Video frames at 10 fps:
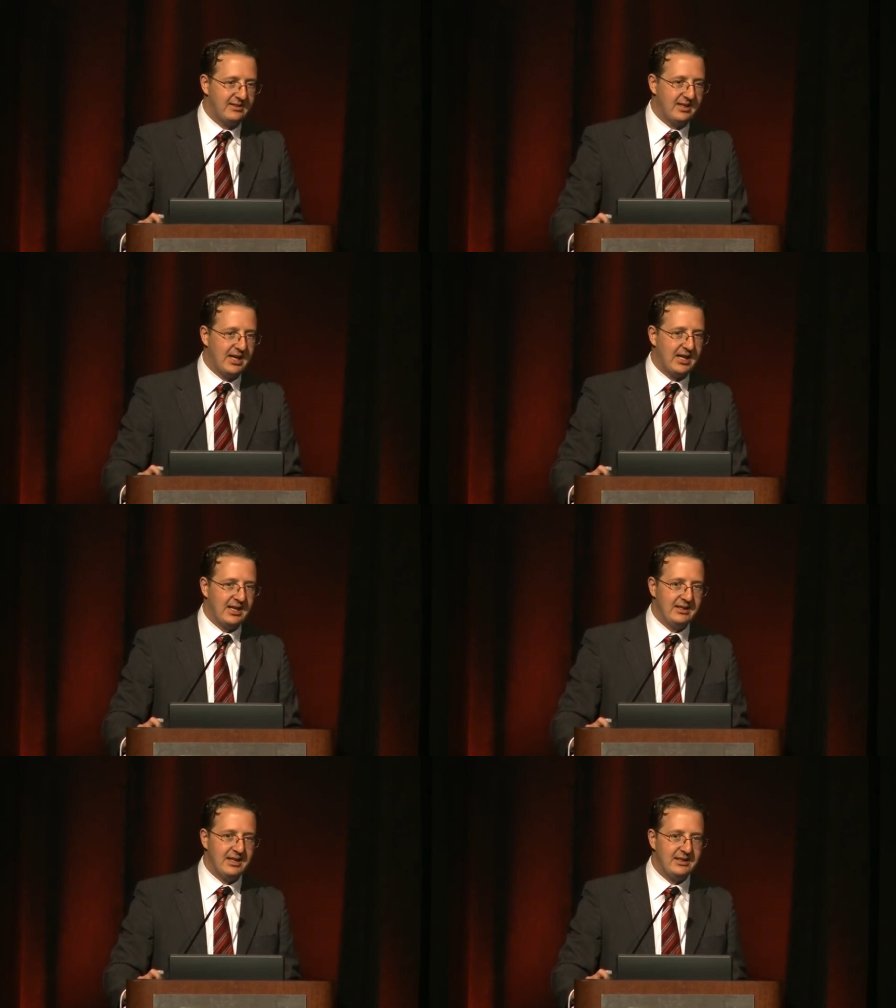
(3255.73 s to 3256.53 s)

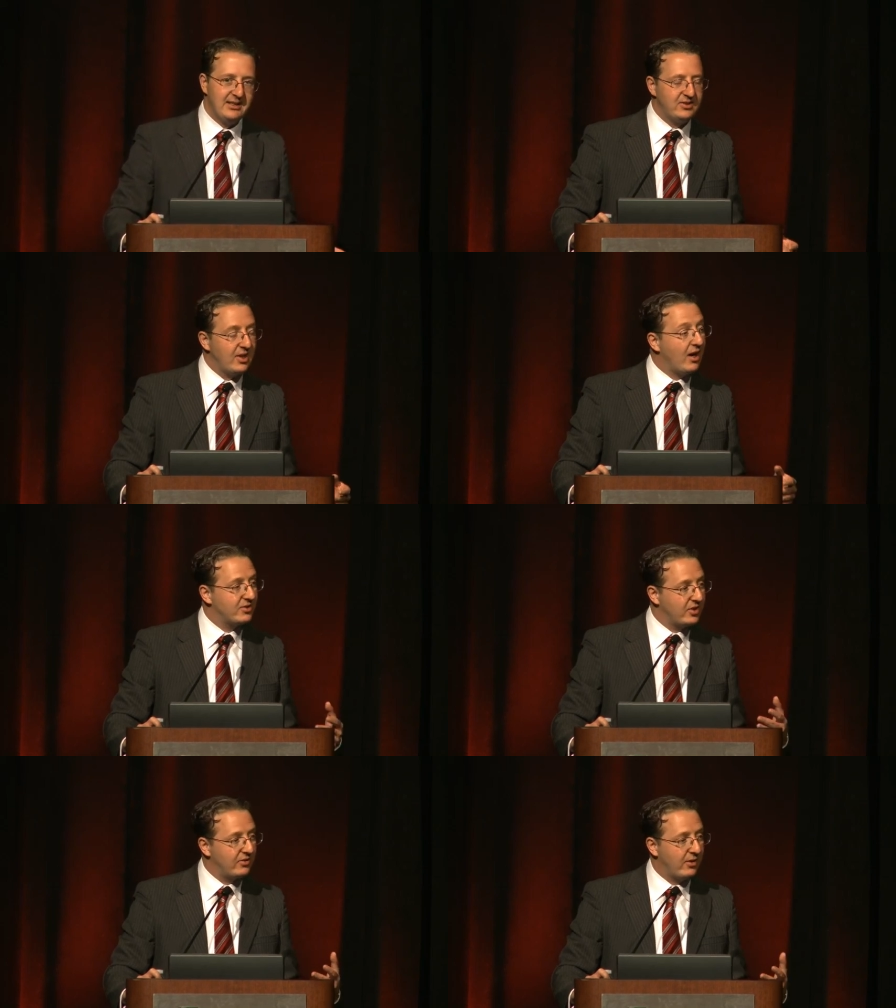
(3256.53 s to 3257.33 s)
that these
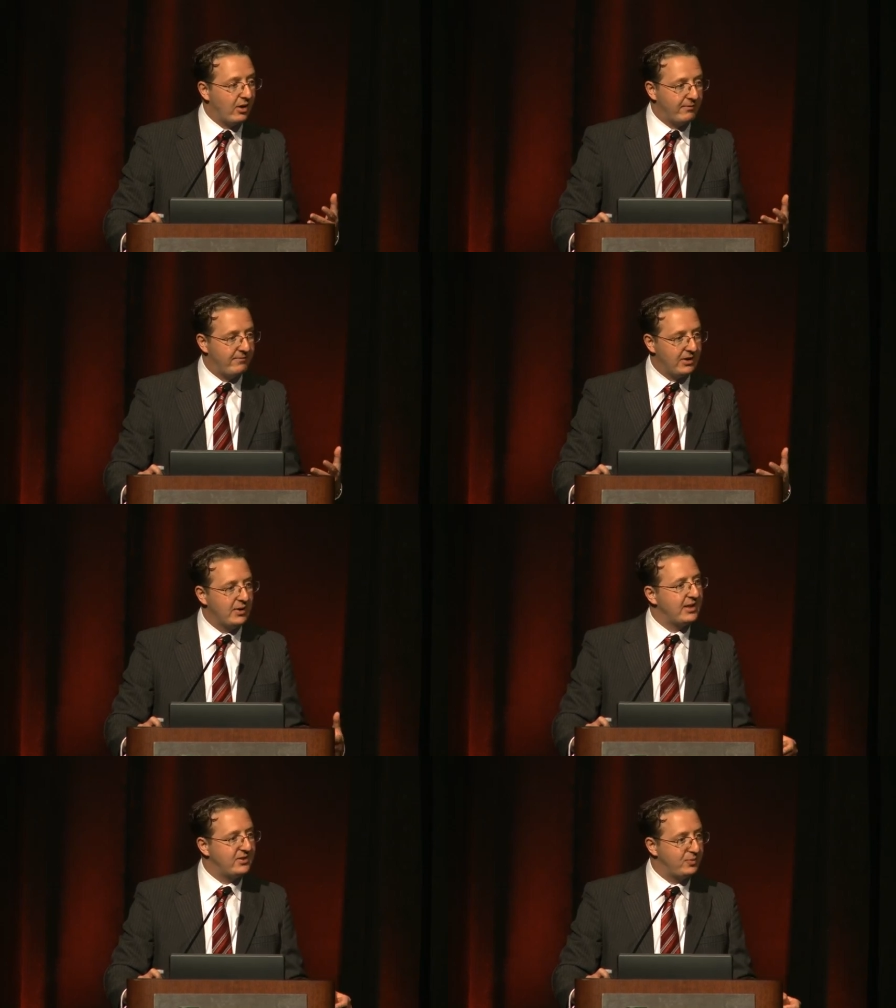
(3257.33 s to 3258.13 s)
stocks are
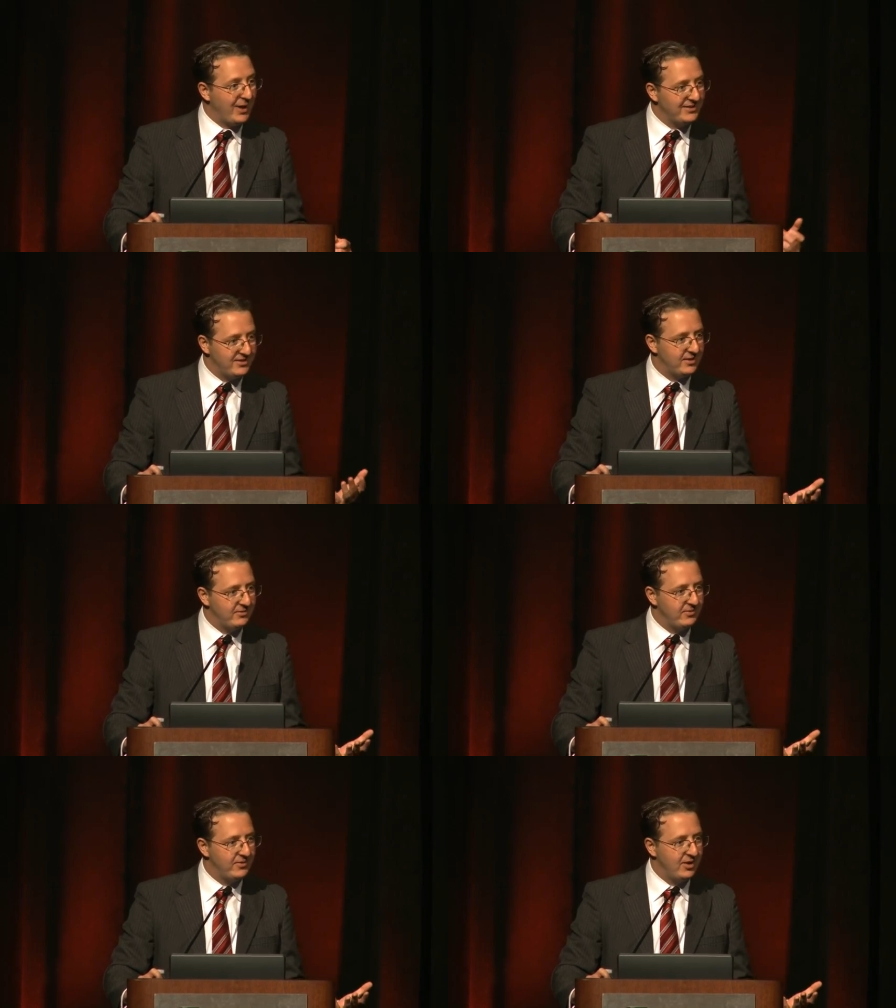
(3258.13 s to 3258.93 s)
very
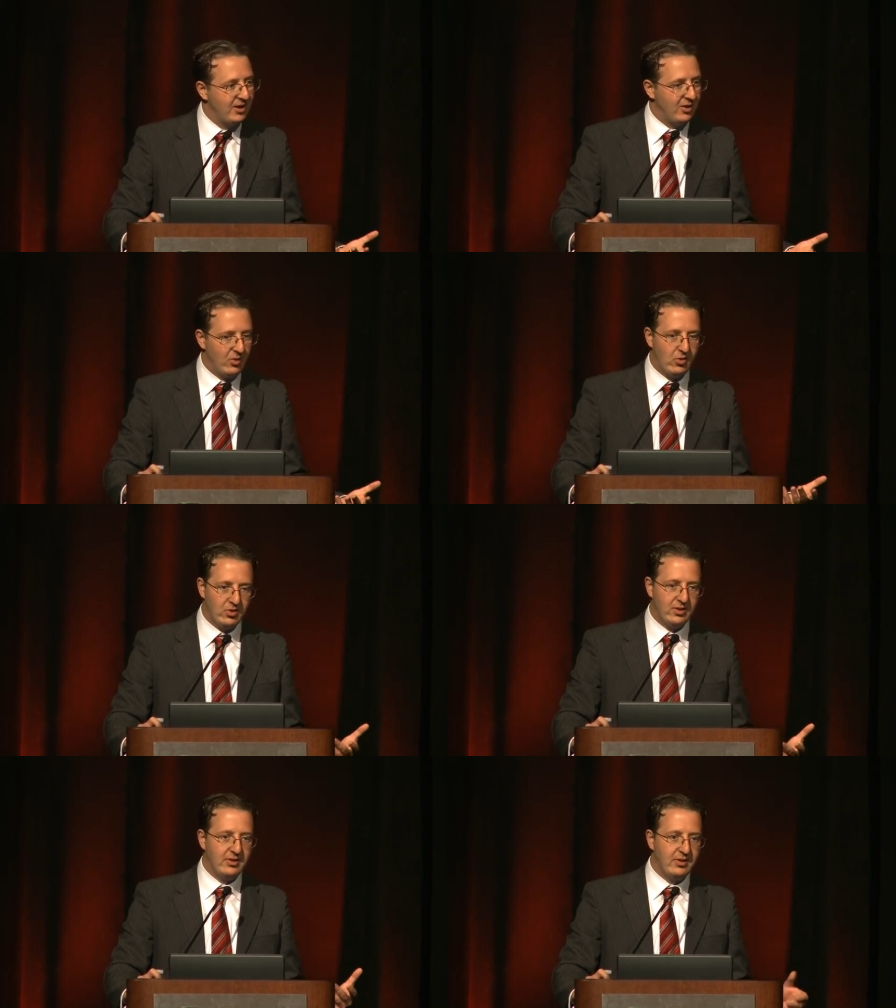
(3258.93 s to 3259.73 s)
expensive,
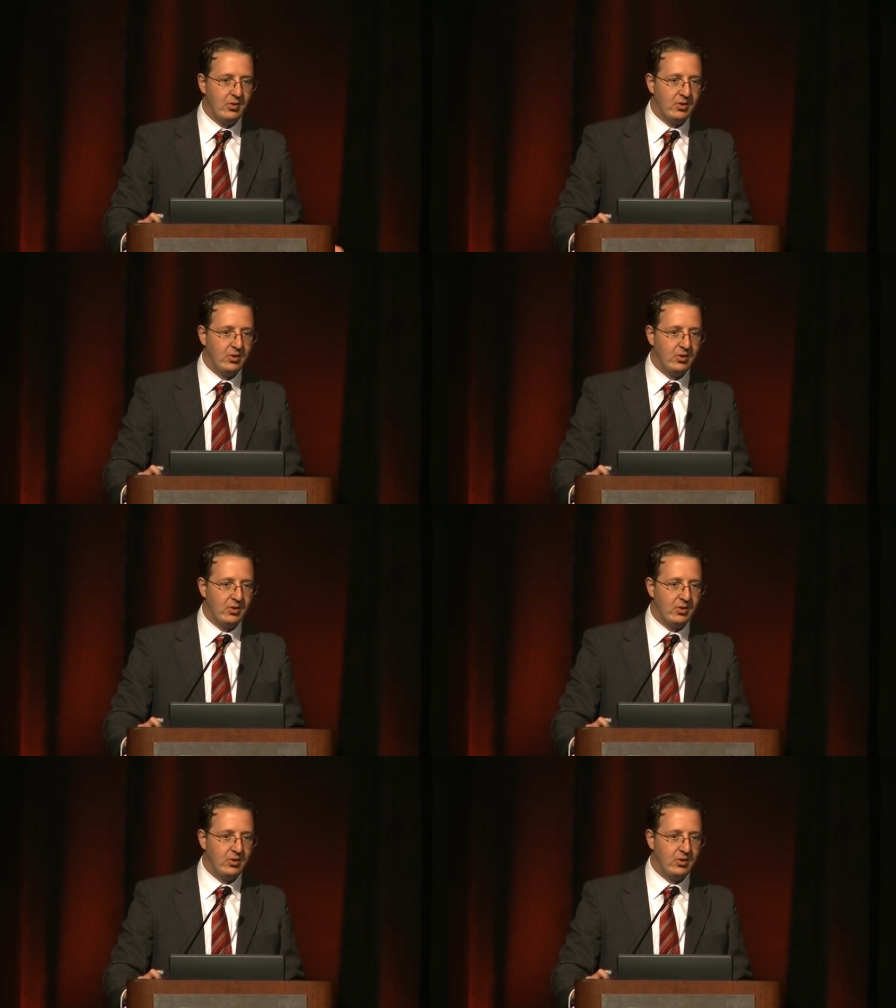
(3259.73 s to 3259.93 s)
or